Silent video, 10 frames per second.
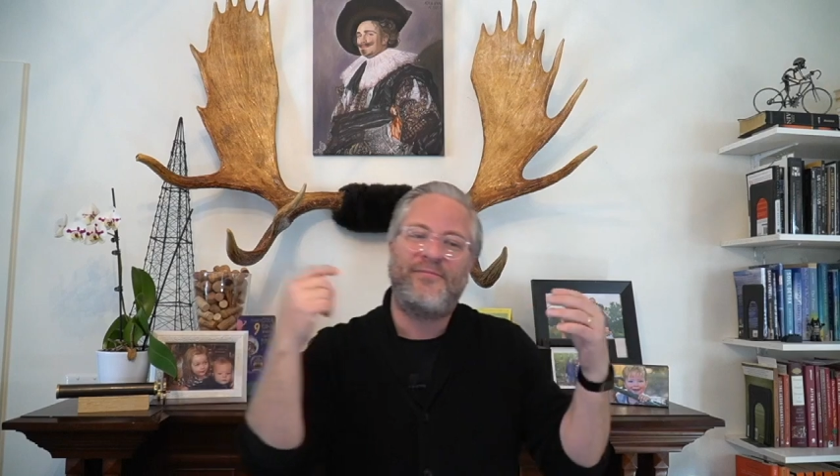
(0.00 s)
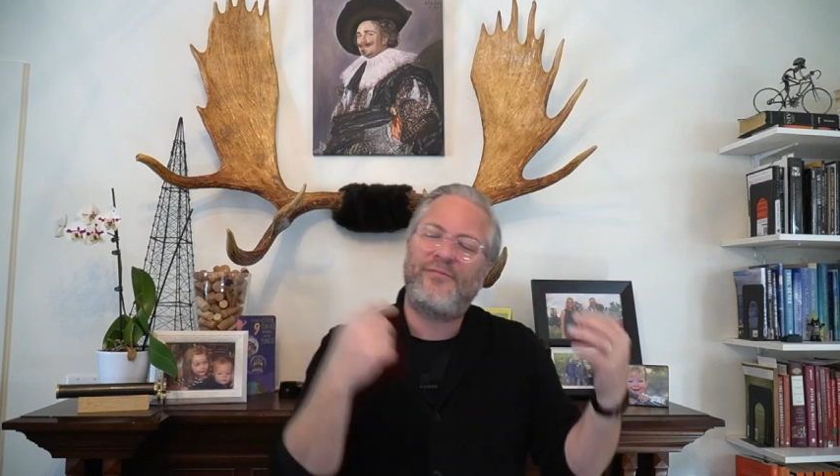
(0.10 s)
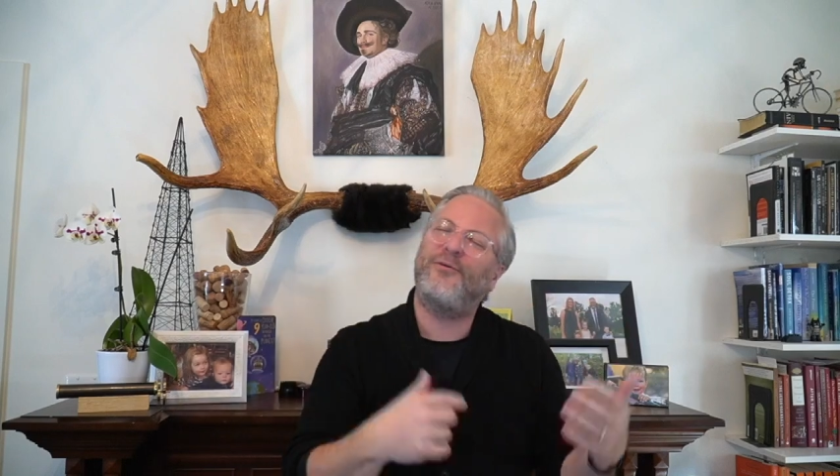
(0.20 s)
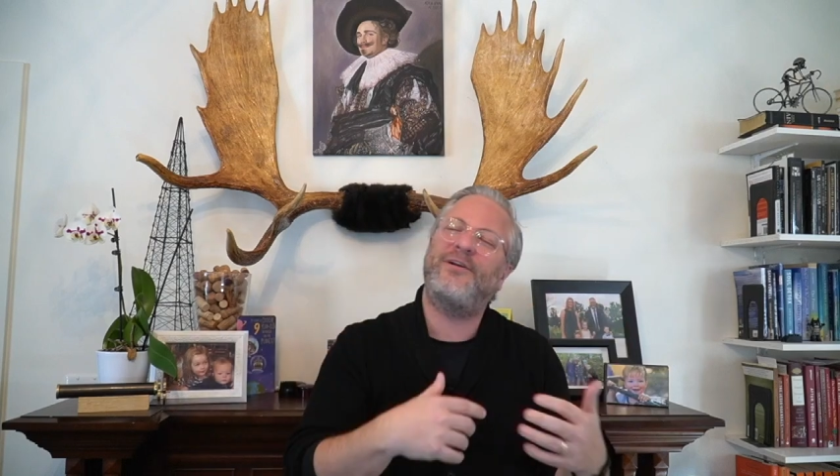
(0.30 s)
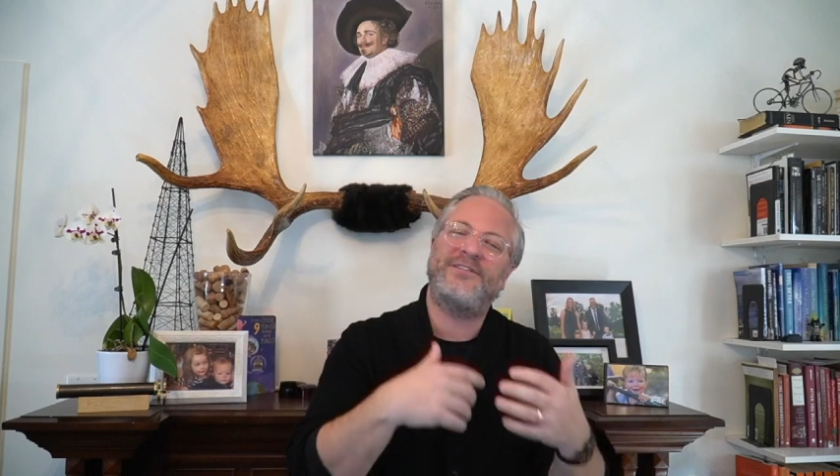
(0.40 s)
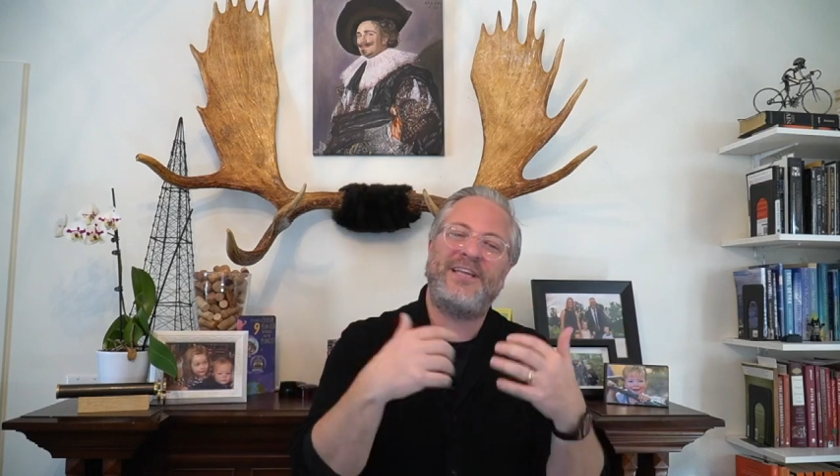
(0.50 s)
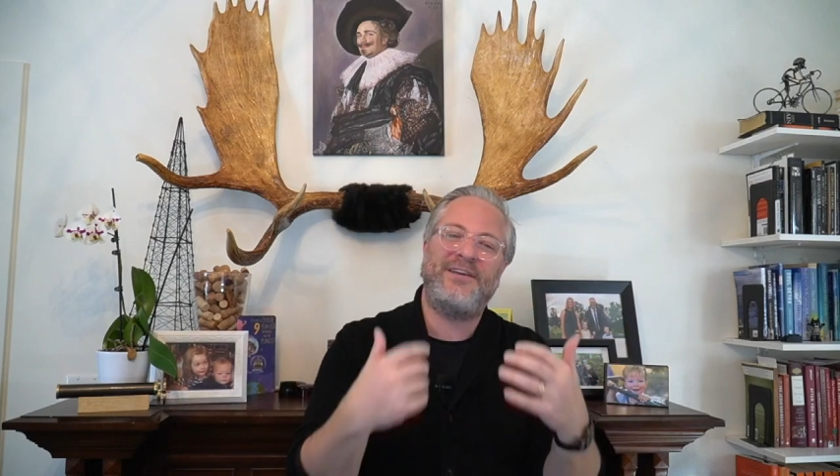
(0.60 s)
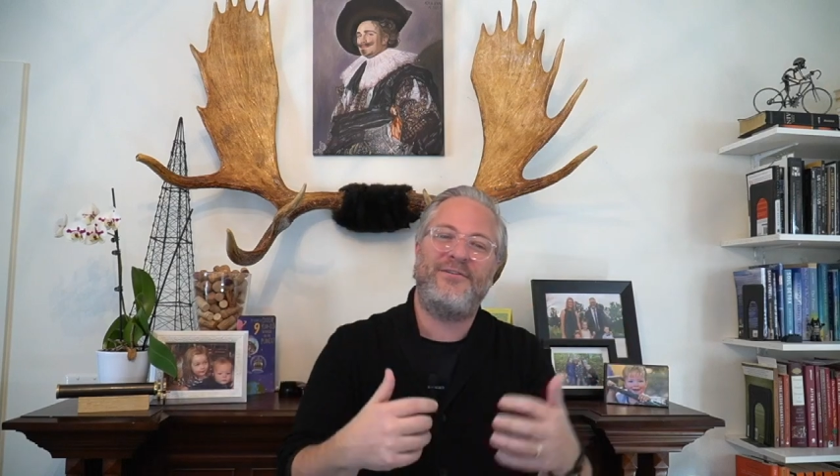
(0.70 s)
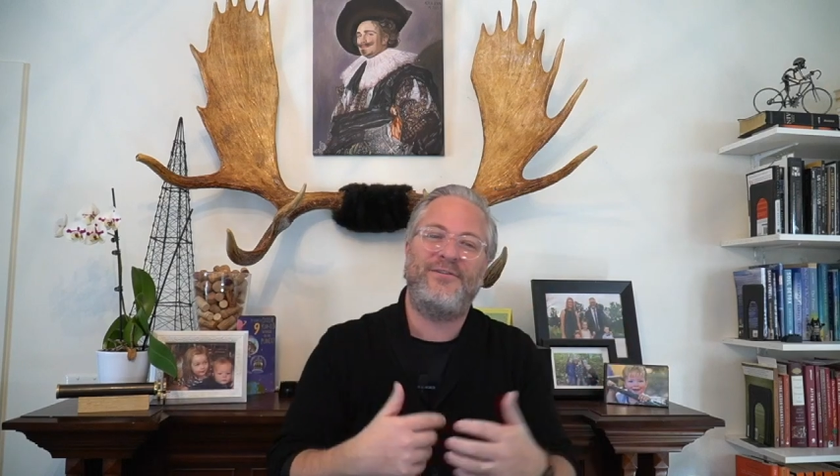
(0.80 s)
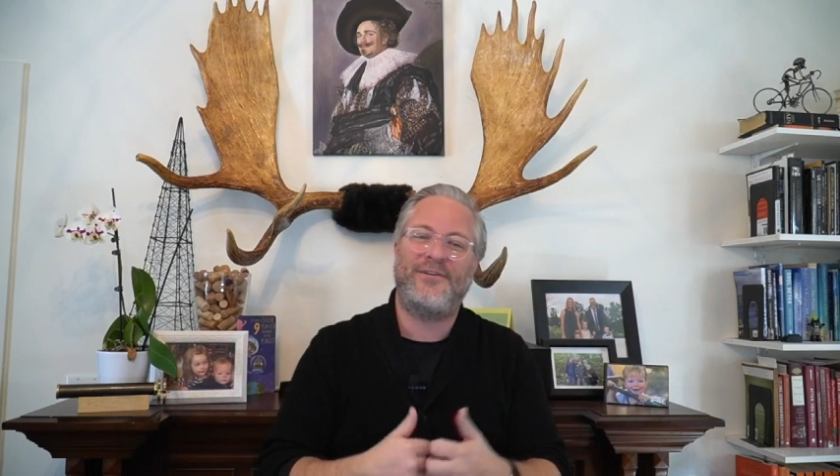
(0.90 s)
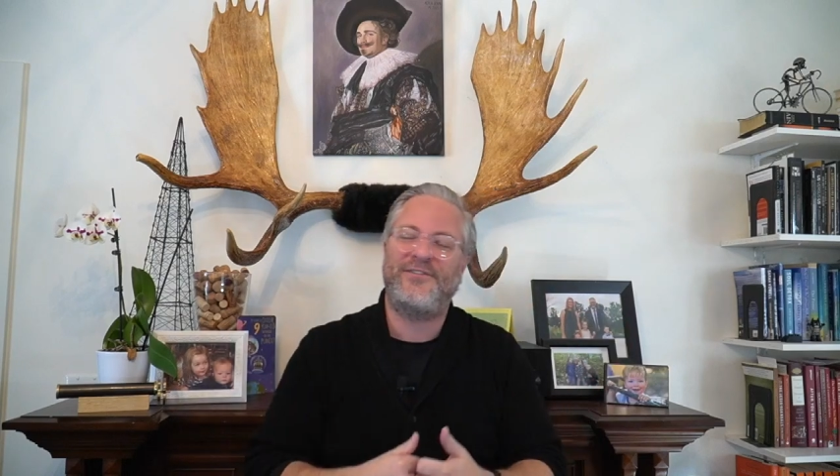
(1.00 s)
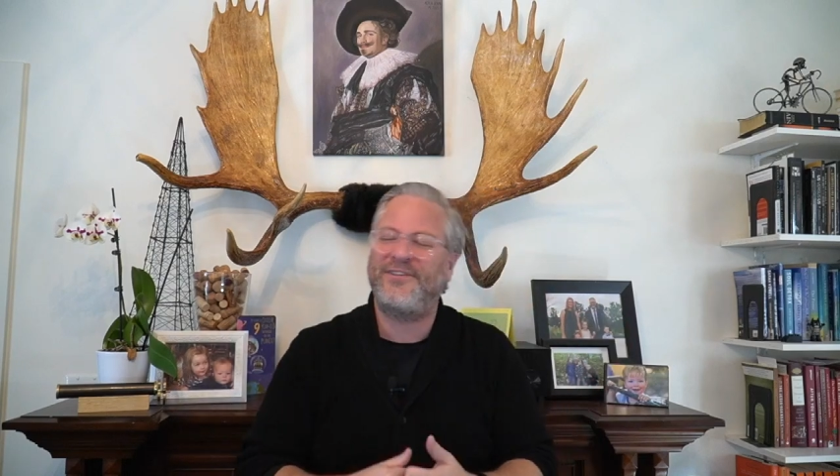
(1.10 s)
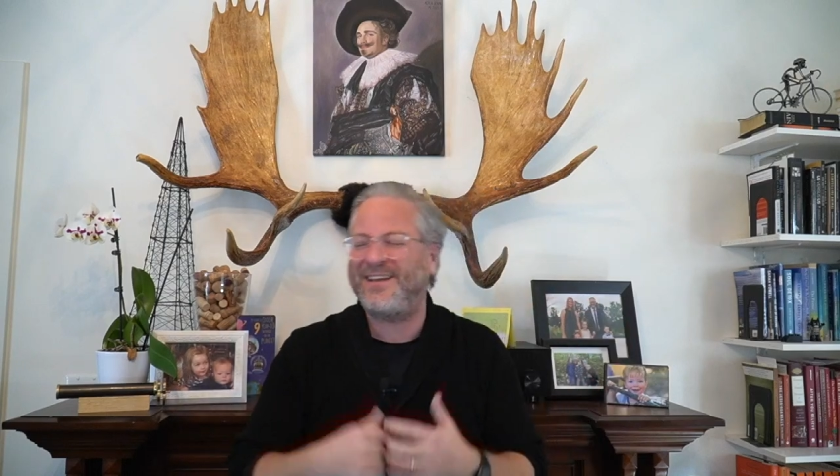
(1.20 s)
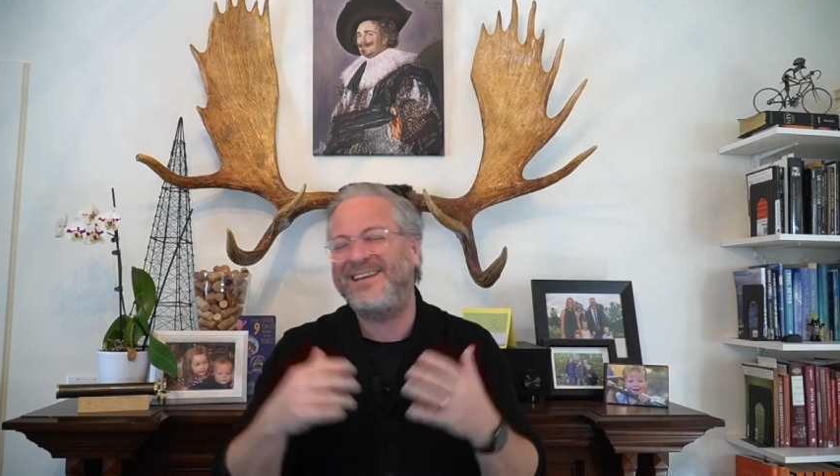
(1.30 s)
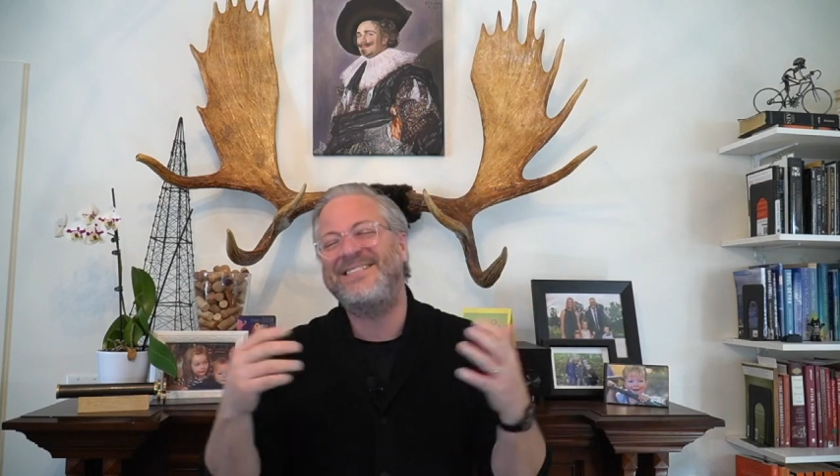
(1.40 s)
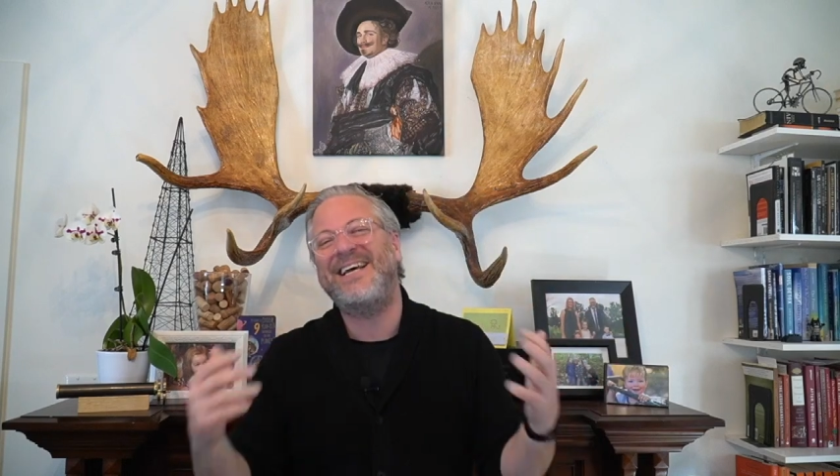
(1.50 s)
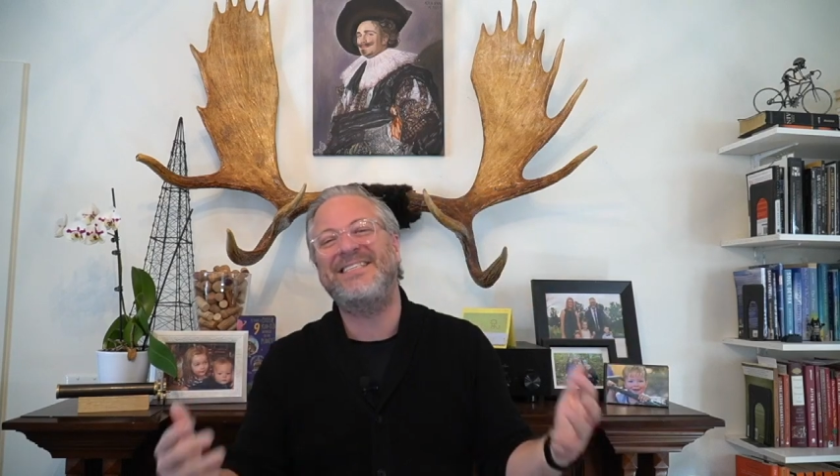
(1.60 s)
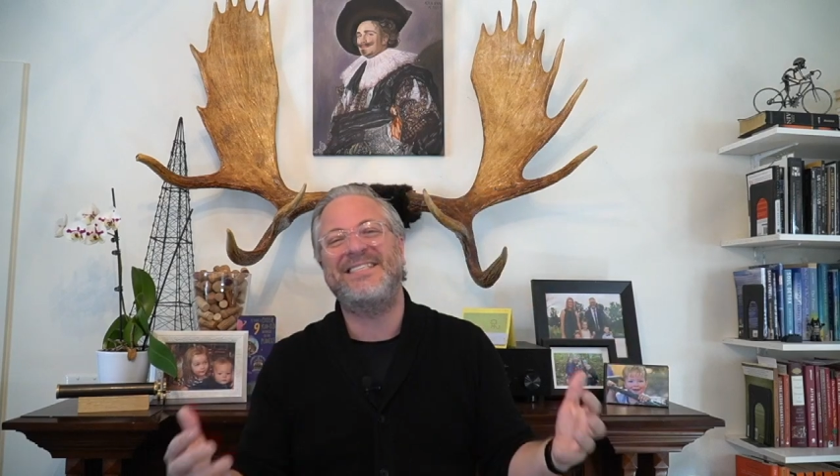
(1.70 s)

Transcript: Florida State University, he says